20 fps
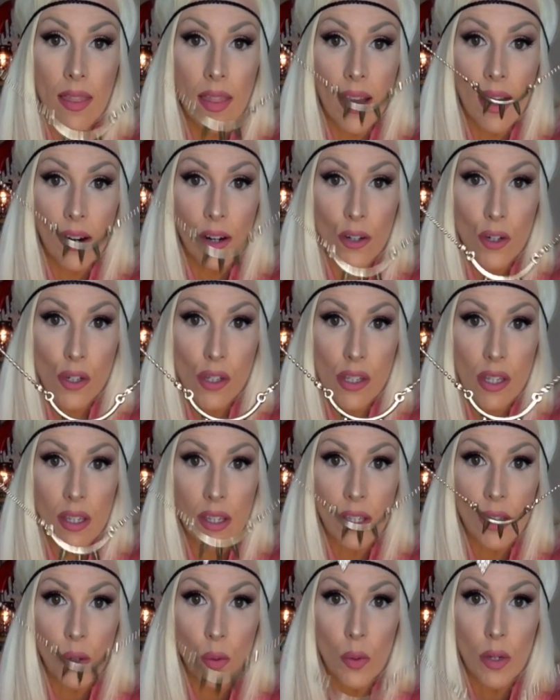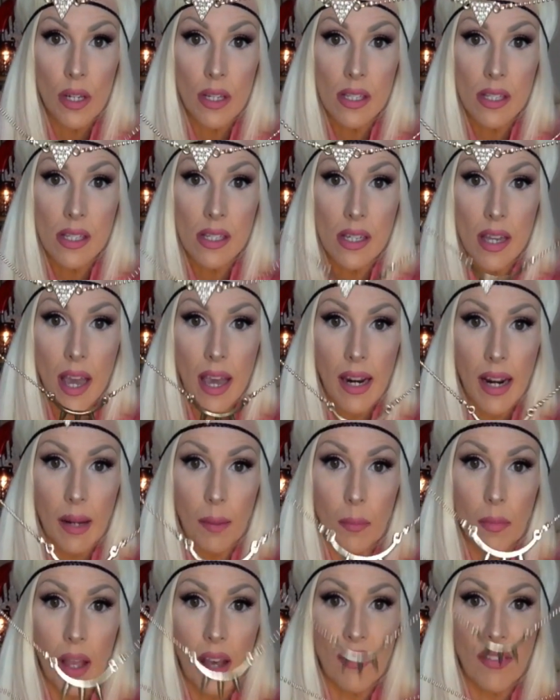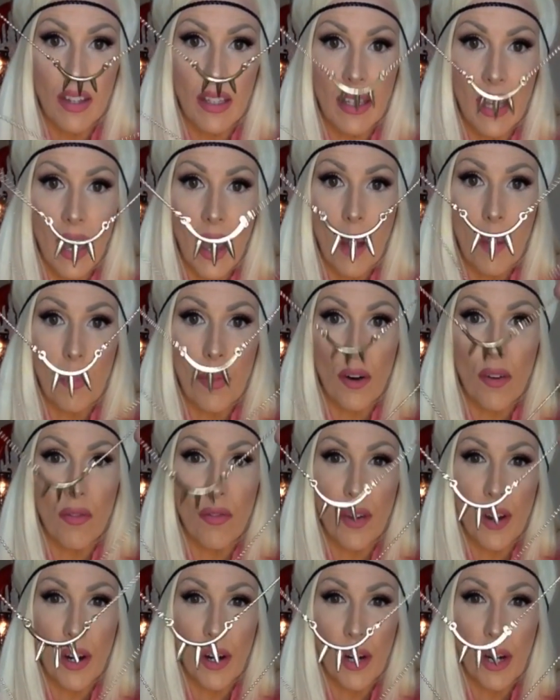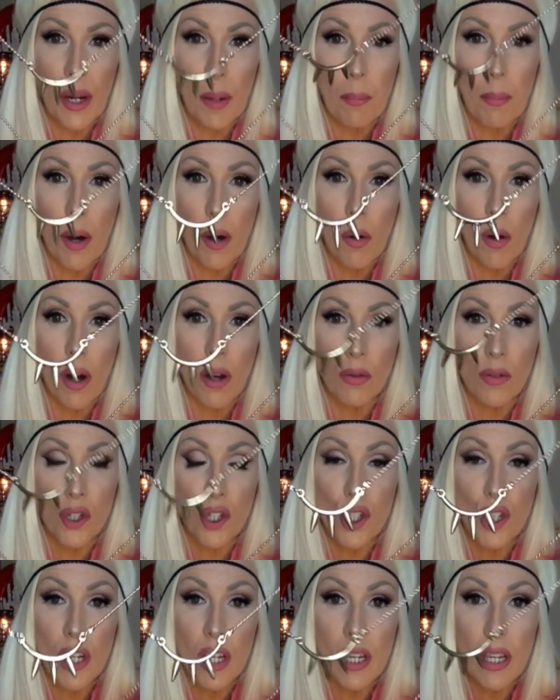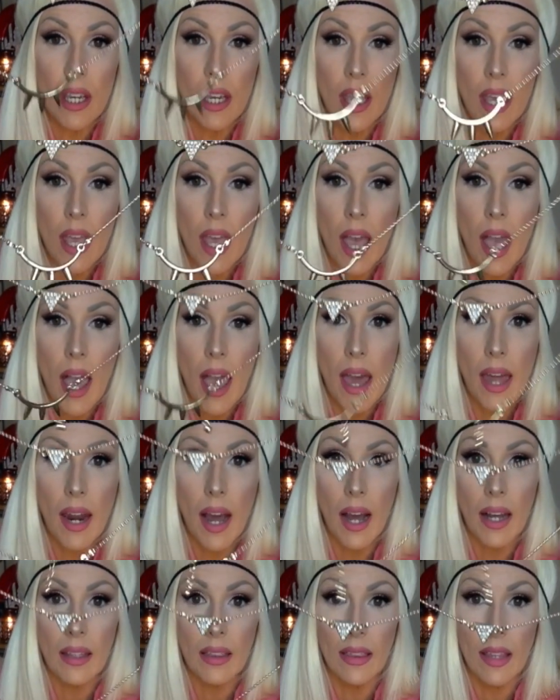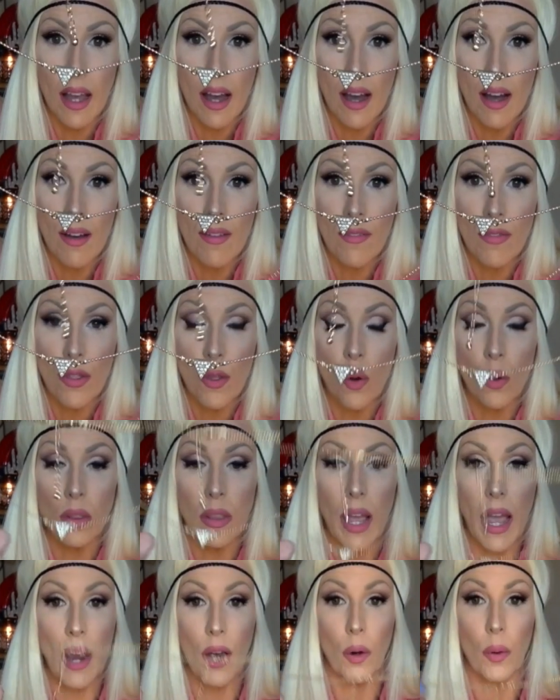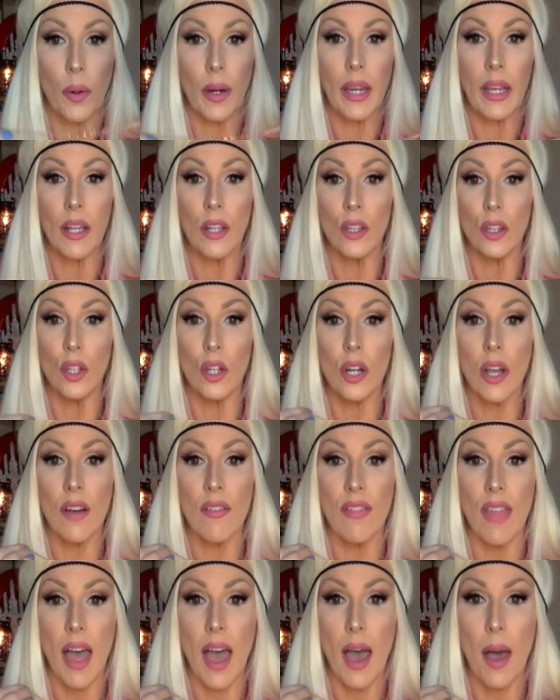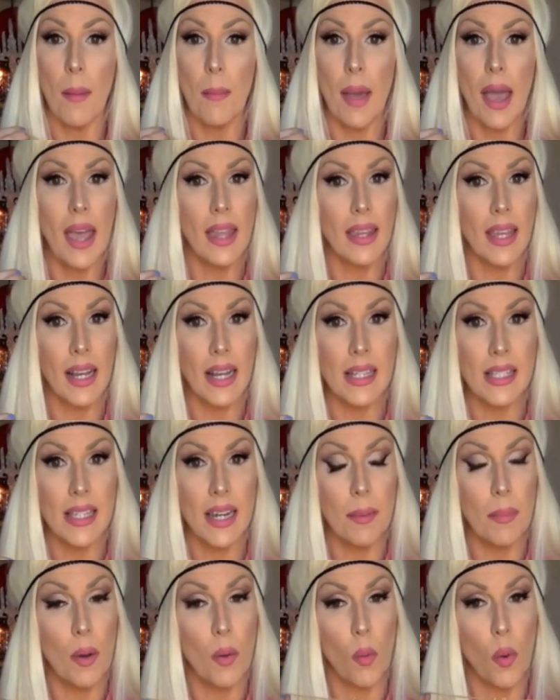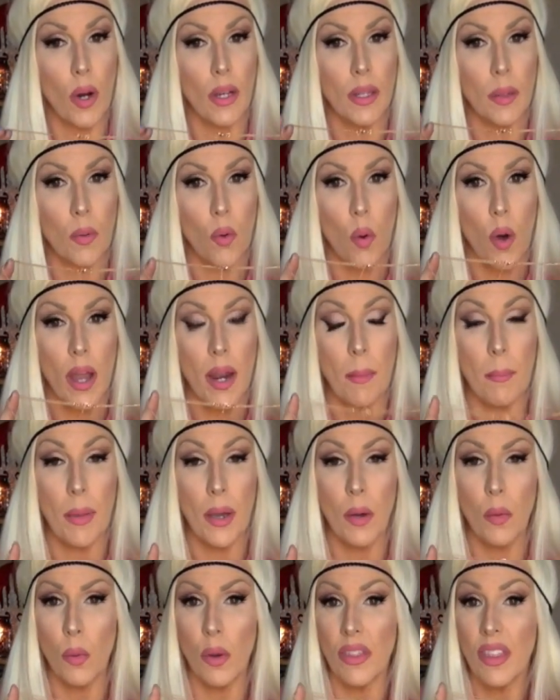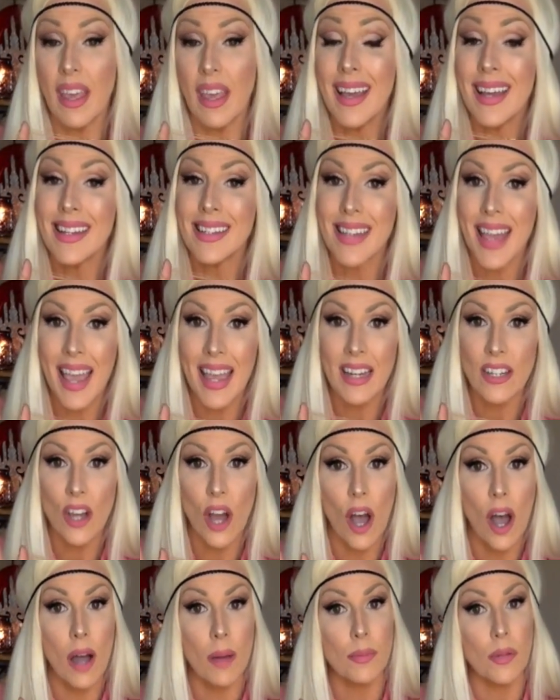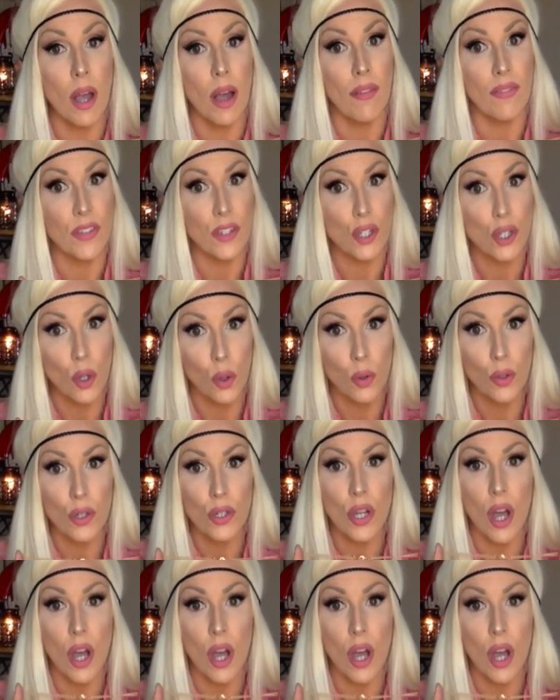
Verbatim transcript: they're just the cutest and I'm loving them. They're very boho chic and I love the layering look of them. And like I said, I've been wearing them quite a bit with tank tops, off the shoulder